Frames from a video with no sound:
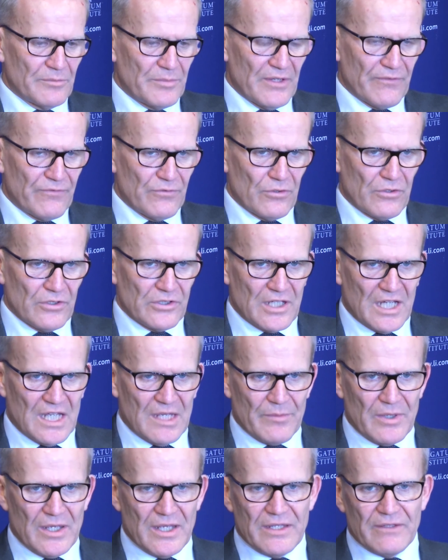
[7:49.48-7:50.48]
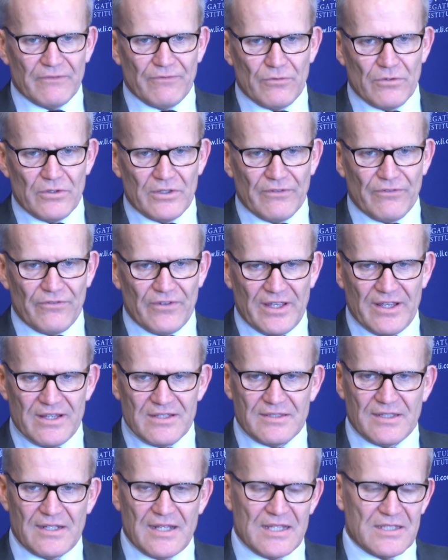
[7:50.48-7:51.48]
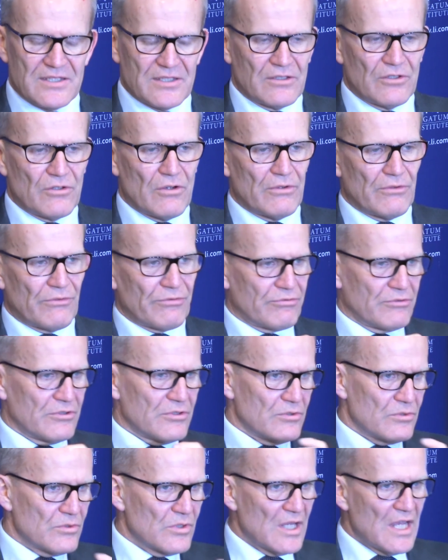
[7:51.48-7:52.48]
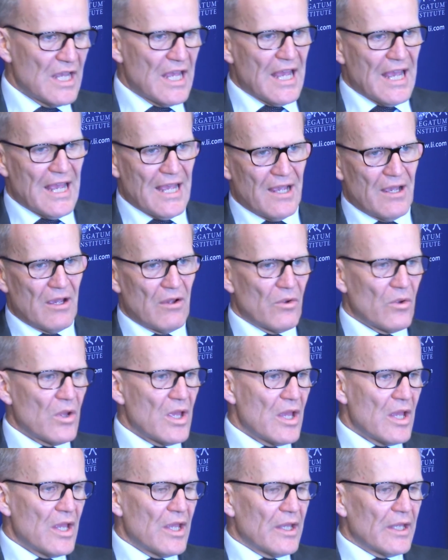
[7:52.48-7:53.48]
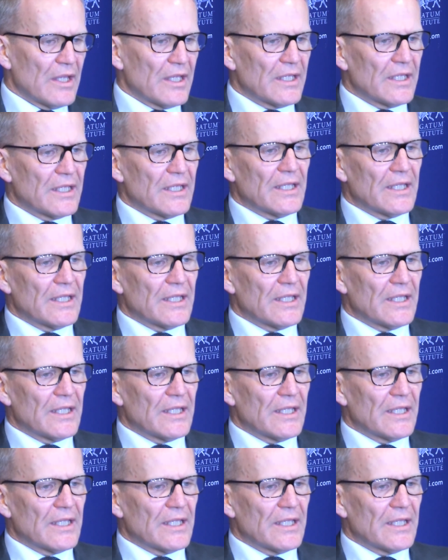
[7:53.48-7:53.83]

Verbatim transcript: by Fukuyama in Foreign Affairs that has gone through how uh,